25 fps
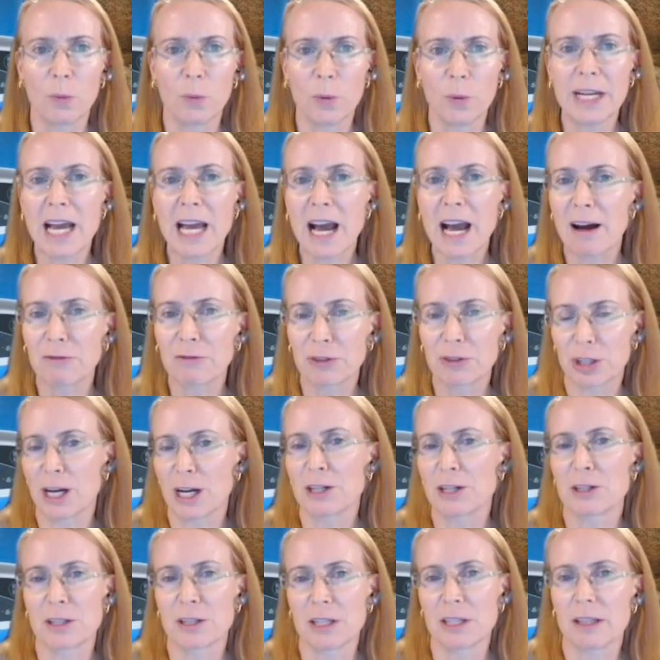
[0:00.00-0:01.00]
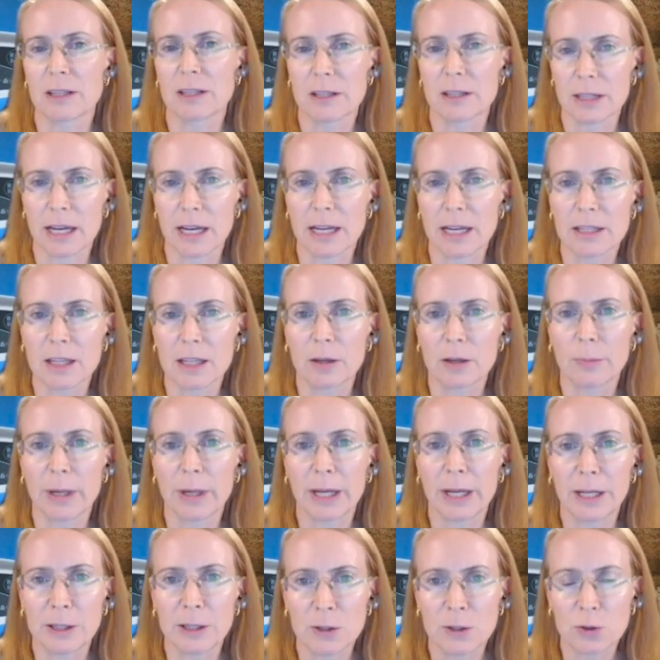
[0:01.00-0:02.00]
We now have chargers in the States that have
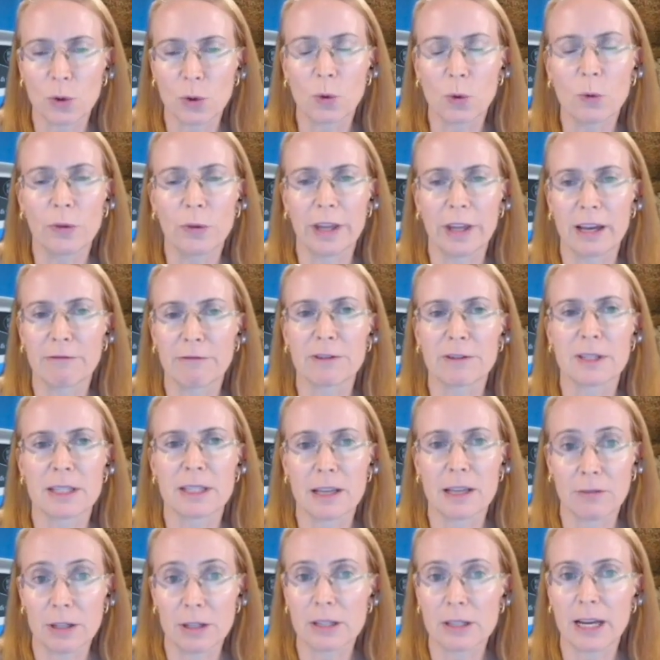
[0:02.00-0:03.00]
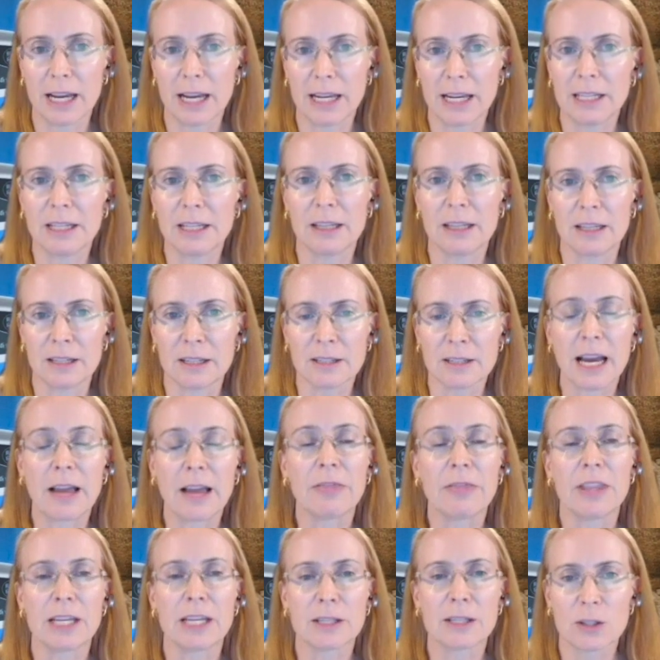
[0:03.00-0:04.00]
been installed there for seven to eight years,
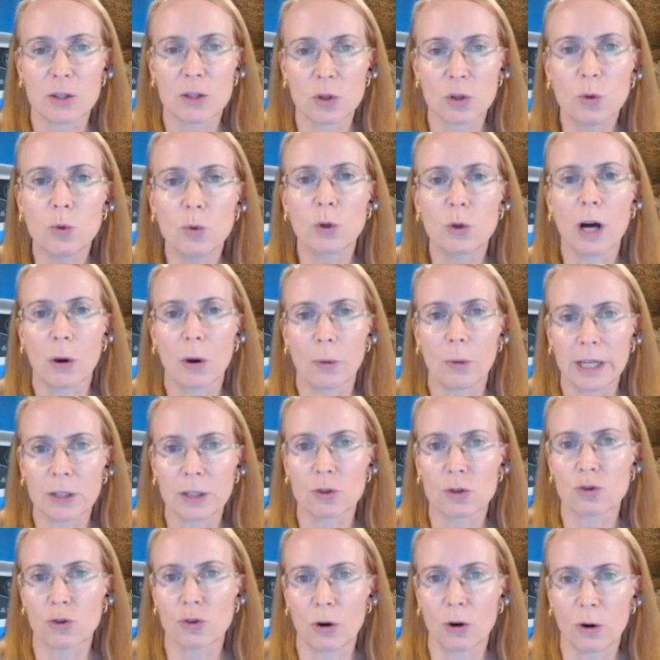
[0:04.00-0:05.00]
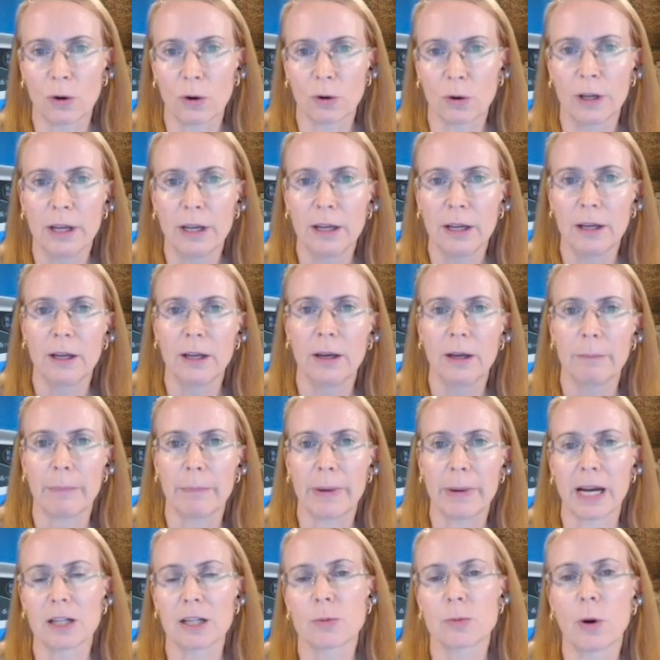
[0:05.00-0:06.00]
and they're still going strong
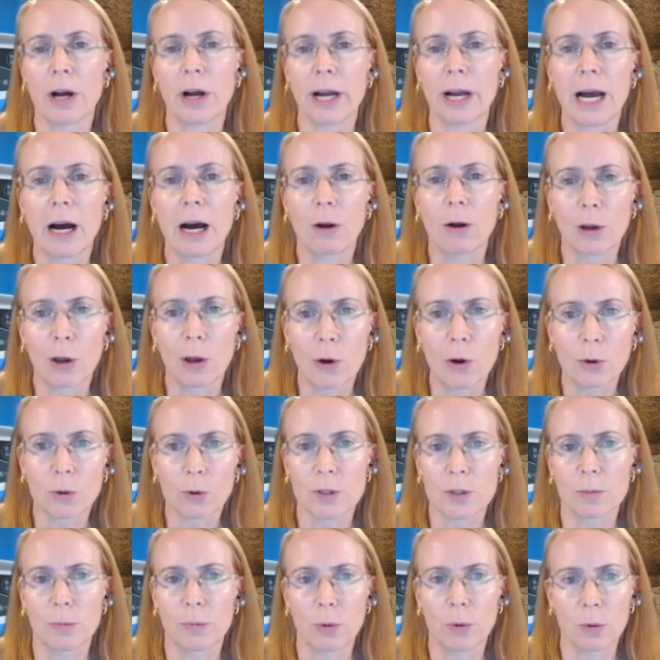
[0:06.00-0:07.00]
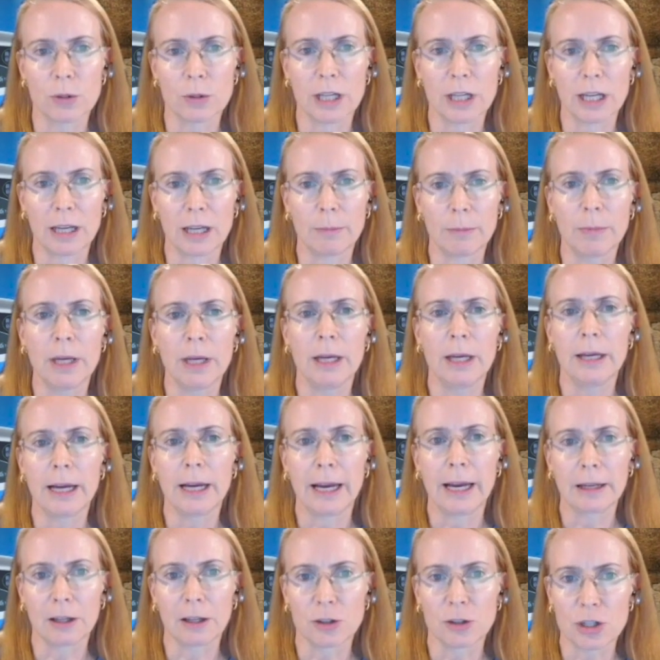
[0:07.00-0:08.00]
backed by our local support team
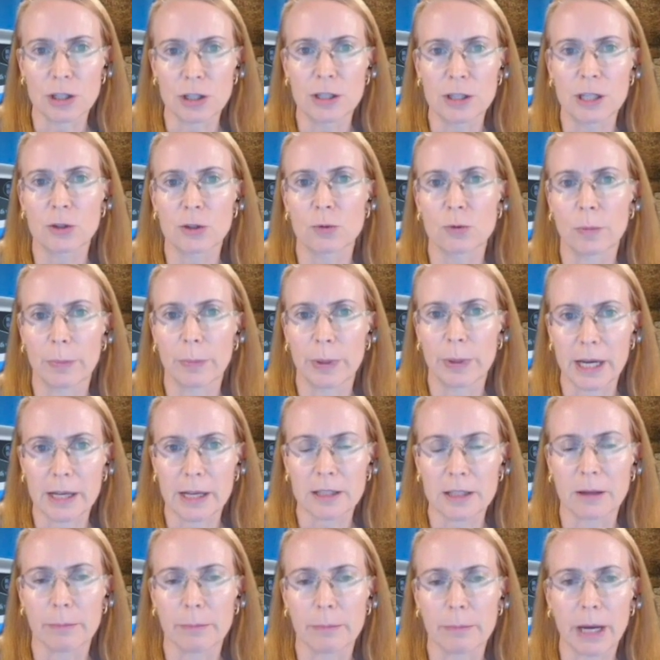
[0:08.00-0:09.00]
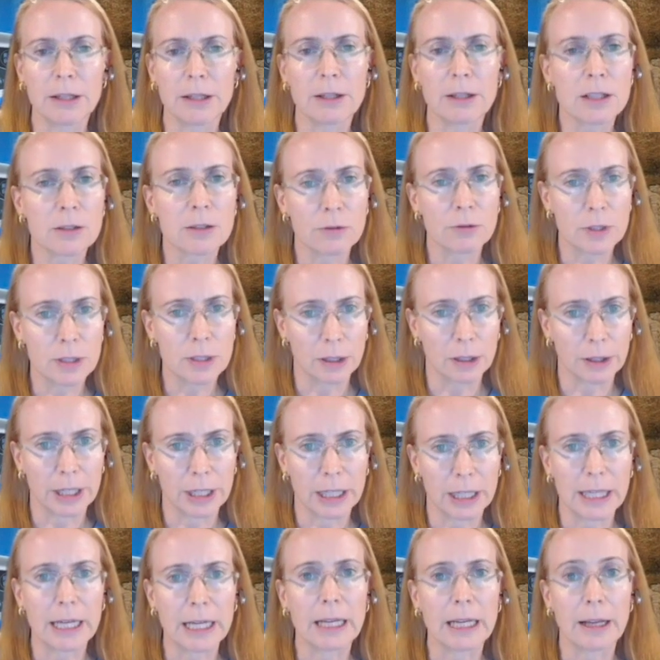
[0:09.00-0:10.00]
and logistics repairs and maintenance
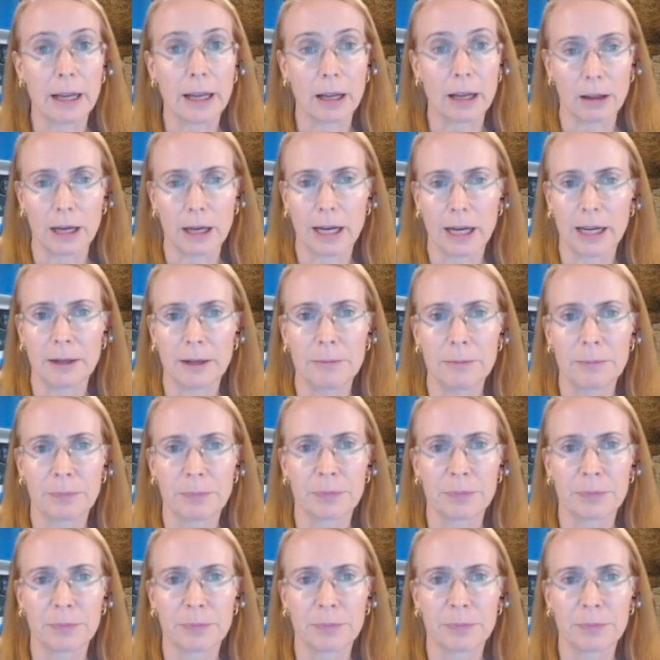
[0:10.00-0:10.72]
facility in LA.